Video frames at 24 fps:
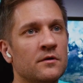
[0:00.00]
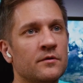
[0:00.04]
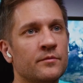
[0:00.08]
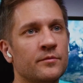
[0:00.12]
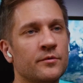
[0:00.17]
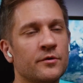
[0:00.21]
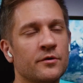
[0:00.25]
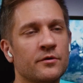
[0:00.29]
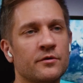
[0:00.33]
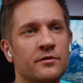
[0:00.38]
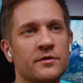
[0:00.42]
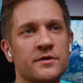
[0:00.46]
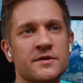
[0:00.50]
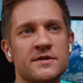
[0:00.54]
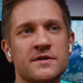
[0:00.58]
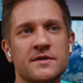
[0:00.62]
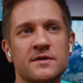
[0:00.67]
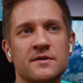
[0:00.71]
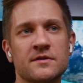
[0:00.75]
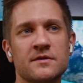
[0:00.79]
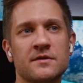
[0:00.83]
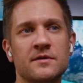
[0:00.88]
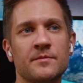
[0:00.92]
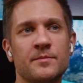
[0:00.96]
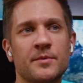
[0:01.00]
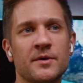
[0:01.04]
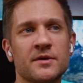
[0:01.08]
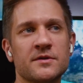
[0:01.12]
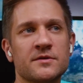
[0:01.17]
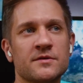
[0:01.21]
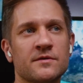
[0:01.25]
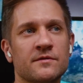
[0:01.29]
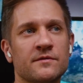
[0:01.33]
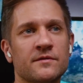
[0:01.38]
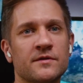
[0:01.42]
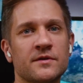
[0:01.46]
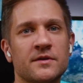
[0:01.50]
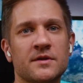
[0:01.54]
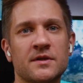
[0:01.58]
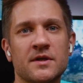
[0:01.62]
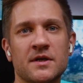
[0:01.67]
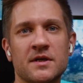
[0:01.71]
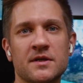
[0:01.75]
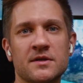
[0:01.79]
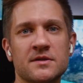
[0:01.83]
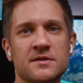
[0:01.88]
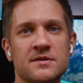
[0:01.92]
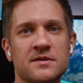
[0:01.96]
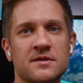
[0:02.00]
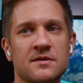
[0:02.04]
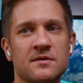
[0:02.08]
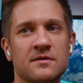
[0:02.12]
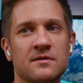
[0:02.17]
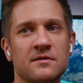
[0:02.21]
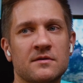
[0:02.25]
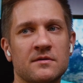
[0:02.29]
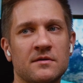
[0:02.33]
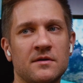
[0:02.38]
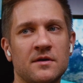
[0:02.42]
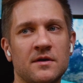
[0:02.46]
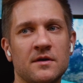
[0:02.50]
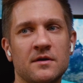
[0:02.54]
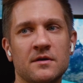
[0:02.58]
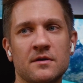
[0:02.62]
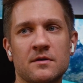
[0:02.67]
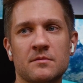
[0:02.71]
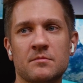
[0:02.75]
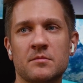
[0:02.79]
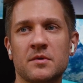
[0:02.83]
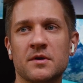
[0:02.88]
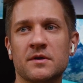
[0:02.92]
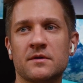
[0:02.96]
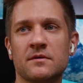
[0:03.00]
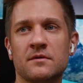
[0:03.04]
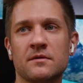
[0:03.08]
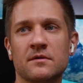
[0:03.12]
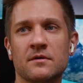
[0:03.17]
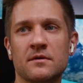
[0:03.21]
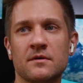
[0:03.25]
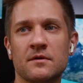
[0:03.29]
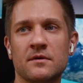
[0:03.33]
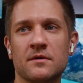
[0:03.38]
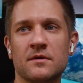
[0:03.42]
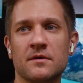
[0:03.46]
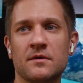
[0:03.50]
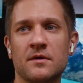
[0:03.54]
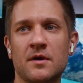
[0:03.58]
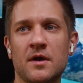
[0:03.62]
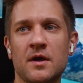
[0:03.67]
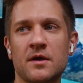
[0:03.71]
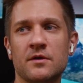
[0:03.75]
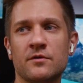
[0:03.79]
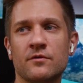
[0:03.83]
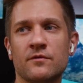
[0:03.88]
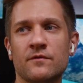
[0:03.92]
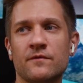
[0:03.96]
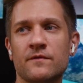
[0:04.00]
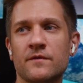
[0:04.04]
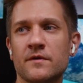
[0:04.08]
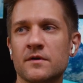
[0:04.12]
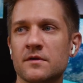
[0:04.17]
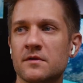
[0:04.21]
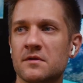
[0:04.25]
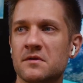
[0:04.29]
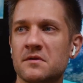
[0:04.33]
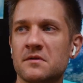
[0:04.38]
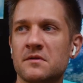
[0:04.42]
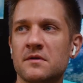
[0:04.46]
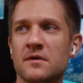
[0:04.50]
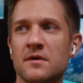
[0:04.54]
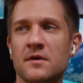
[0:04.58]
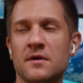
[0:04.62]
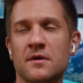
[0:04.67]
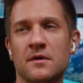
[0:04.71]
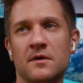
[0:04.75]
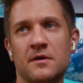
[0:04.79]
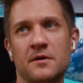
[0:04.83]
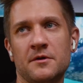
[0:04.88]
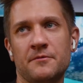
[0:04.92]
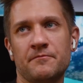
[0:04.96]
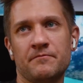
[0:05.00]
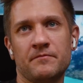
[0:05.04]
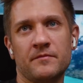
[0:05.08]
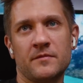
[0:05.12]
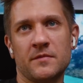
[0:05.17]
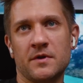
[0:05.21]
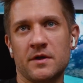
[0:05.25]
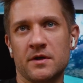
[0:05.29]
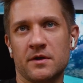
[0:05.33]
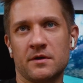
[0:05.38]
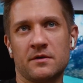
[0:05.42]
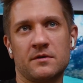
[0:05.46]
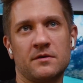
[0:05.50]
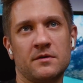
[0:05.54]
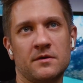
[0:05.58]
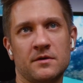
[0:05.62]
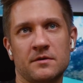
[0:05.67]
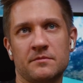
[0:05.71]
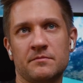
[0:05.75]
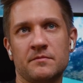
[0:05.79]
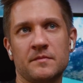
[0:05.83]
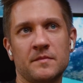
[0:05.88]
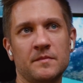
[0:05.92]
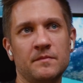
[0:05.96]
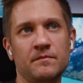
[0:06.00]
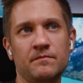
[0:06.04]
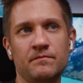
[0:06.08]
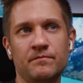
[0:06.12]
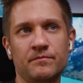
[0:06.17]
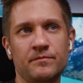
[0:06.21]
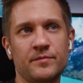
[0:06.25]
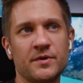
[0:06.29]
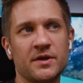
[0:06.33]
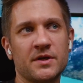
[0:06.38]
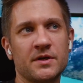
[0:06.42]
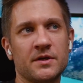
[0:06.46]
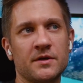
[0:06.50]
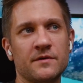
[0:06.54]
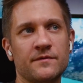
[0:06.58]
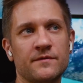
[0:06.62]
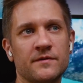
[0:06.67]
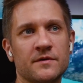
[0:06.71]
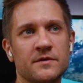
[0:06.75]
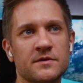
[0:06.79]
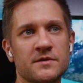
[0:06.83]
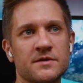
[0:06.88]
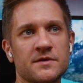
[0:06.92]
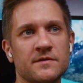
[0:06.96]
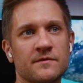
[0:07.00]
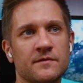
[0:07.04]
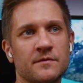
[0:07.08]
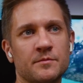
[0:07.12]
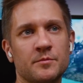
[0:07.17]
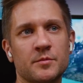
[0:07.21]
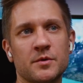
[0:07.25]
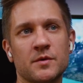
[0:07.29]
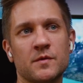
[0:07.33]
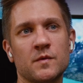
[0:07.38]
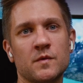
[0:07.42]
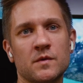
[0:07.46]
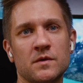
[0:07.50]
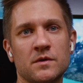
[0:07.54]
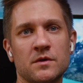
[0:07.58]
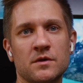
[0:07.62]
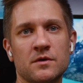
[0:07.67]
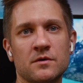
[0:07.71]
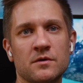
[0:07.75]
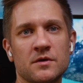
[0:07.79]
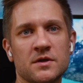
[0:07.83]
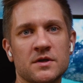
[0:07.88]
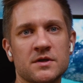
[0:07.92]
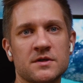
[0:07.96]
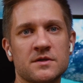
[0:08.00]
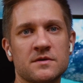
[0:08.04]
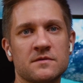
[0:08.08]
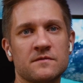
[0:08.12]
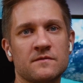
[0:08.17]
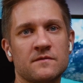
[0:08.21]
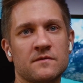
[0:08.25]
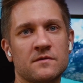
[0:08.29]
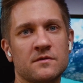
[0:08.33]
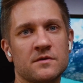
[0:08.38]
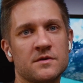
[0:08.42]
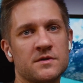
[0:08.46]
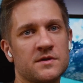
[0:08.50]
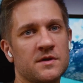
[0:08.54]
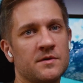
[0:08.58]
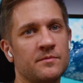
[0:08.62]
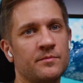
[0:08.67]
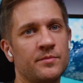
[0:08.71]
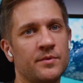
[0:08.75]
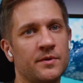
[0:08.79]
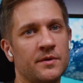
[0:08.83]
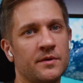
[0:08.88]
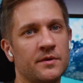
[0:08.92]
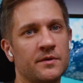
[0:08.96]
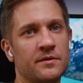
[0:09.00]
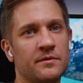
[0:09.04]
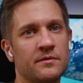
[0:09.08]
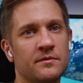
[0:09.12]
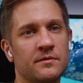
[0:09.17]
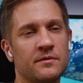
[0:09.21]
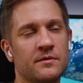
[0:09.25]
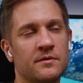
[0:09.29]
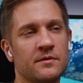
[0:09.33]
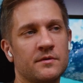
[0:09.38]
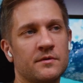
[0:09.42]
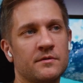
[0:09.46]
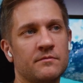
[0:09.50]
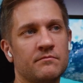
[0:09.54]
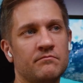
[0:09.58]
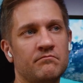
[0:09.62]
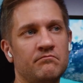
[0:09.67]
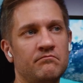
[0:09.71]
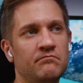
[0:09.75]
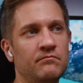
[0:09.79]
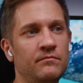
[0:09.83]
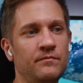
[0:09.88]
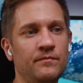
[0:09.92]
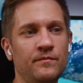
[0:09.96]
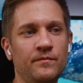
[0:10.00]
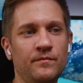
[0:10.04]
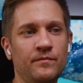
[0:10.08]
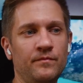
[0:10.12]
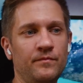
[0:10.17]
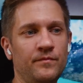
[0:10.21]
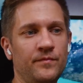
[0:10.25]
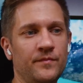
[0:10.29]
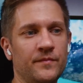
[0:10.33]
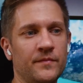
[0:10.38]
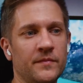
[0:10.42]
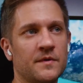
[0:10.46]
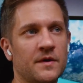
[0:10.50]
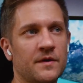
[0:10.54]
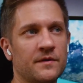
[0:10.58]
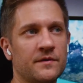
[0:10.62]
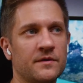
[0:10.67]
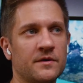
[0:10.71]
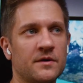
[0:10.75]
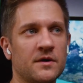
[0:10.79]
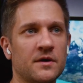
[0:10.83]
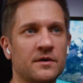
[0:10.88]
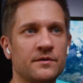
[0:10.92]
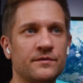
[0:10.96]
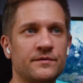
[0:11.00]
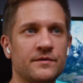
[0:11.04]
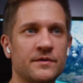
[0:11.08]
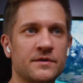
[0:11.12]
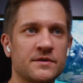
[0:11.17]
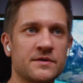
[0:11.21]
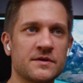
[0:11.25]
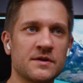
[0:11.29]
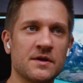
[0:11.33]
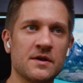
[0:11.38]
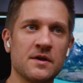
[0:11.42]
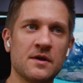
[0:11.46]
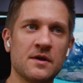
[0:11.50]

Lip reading: be honest, it depends on the taste here, but I don't feel like a big difference even between the US, for example, and other countries.